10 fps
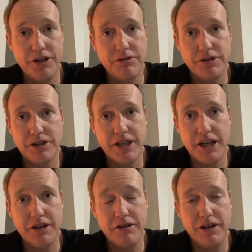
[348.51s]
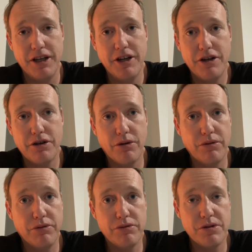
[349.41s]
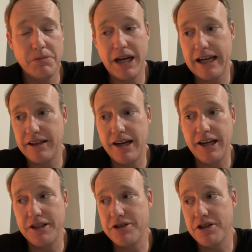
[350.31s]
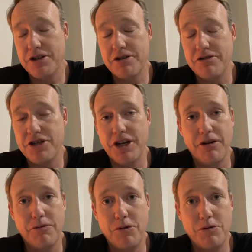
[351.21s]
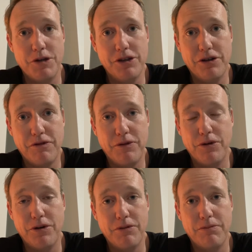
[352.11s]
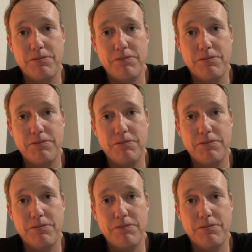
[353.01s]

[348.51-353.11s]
just kind of going through some guidelines and sharing what we look for